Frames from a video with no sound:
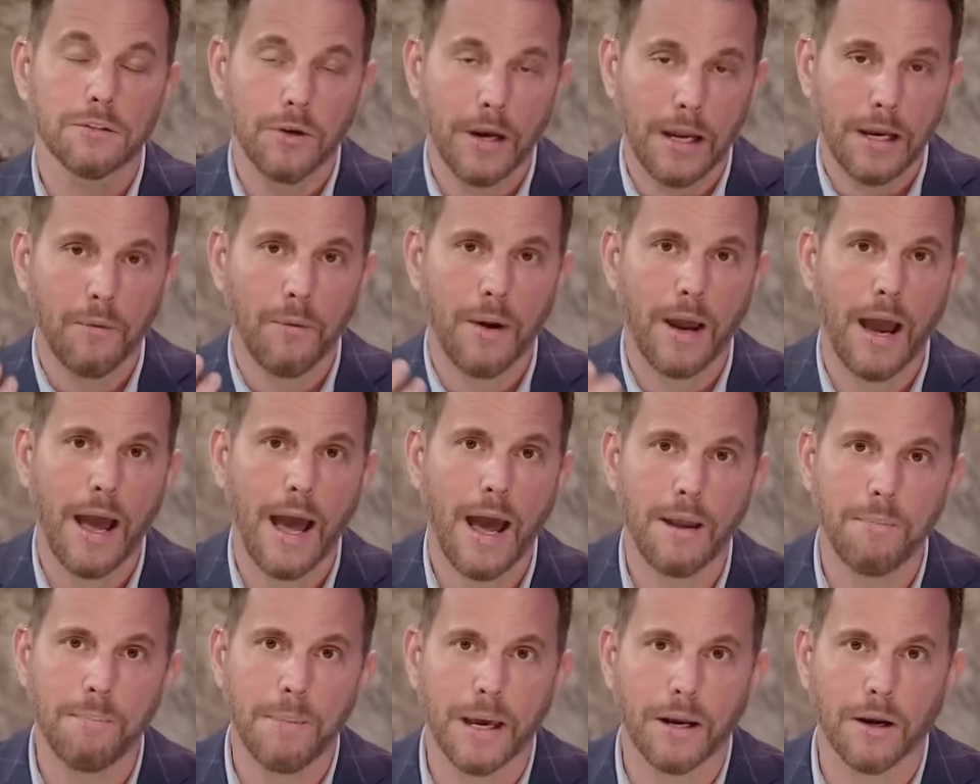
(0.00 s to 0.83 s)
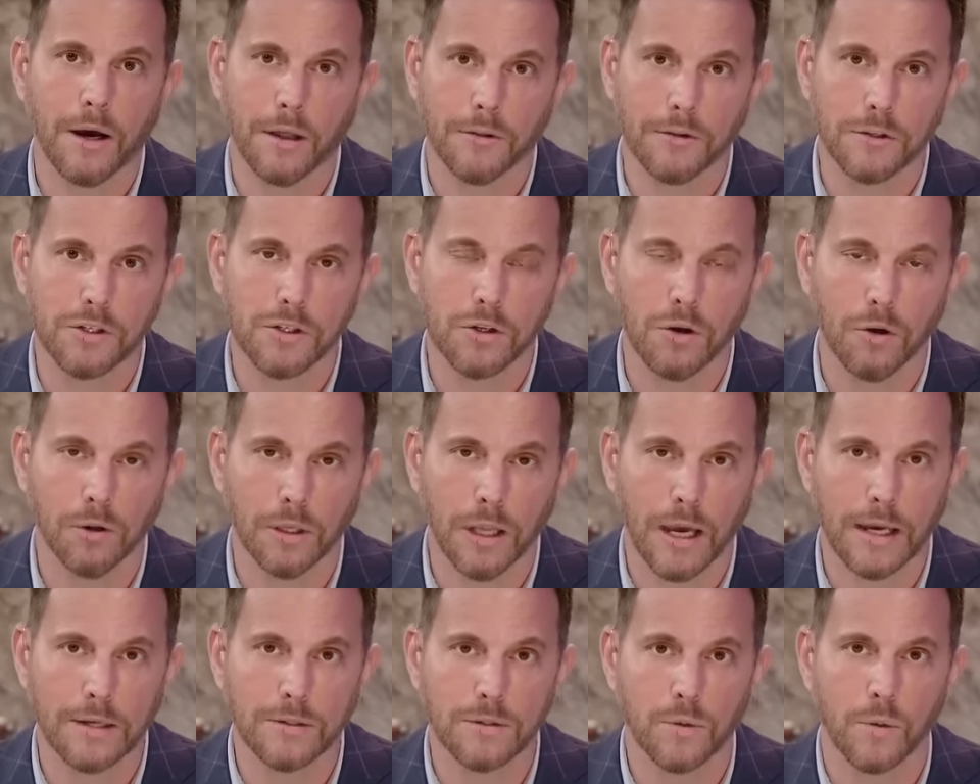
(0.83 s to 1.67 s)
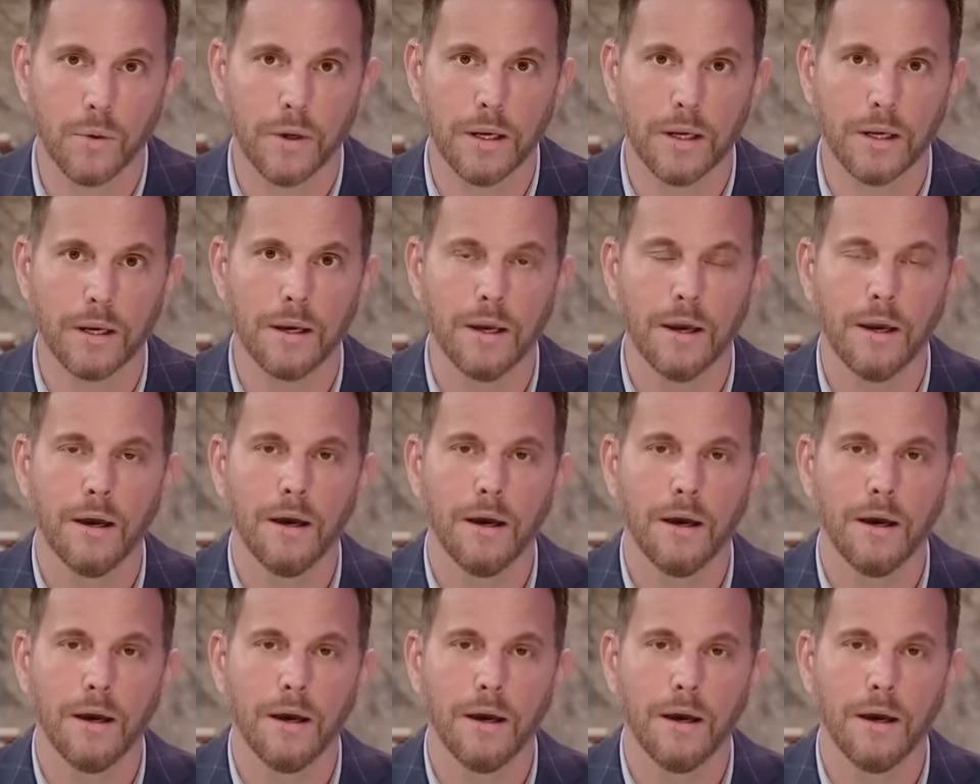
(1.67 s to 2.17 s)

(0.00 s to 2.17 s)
So anyway, I had Ben on the show last week